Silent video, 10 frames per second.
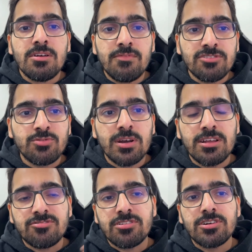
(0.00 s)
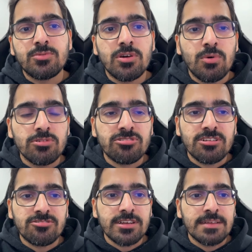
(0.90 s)
virtual cluster to the host
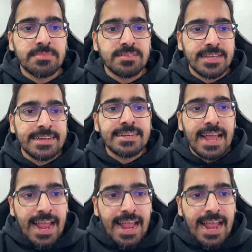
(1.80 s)
cluster can be synced,